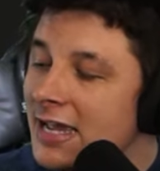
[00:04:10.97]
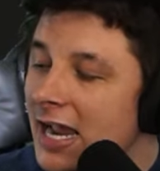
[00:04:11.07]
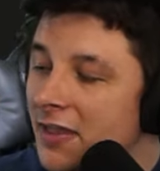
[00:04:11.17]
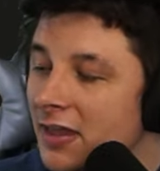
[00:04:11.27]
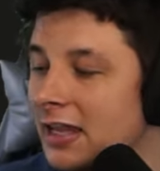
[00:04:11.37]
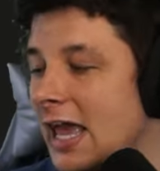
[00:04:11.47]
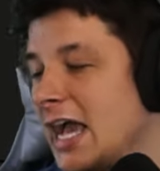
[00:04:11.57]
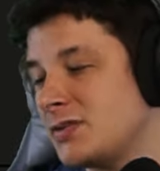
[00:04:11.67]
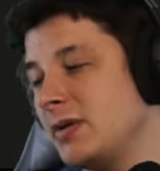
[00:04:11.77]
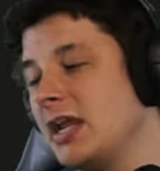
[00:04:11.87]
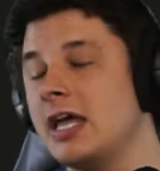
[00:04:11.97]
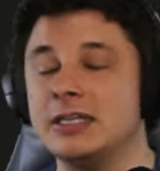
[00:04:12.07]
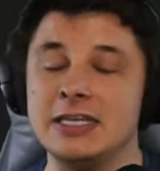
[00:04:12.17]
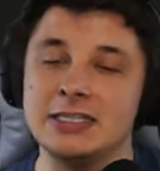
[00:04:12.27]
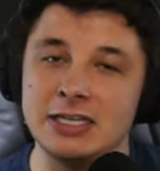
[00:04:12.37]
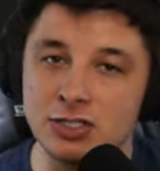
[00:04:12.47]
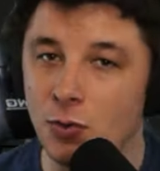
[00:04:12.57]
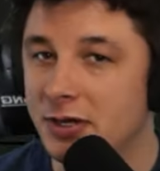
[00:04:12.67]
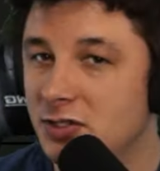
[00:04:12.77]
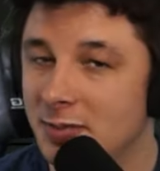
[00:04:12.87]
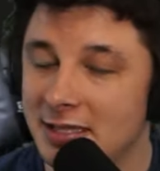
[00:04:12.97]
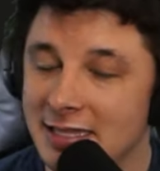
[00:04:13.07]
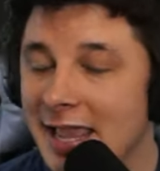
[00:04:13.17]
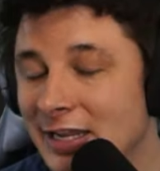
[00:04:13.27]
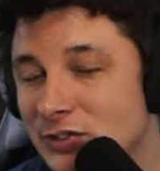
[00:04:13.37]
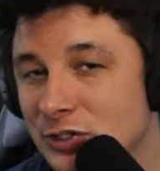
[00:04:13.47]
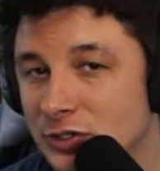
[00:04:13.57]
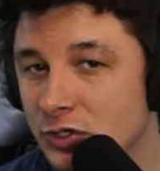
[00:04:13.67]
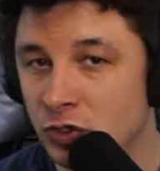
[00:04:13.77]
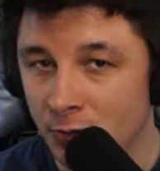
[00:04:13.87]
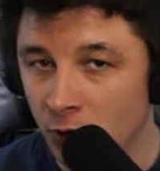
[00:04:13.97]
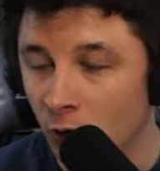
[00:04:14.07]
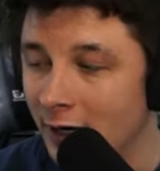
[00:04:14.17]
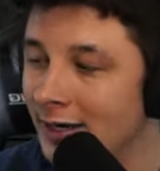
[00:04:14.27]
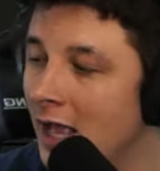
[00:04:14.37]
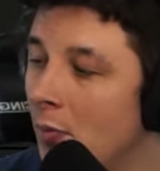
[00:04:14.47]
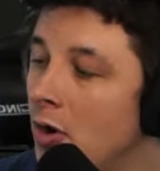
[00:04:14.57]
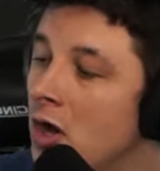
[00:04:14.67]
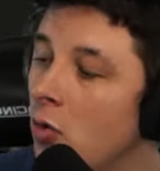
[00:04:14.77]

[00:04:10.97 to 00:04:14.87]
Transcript: And then last but not least is going to be the Ancient Numenorean Helm.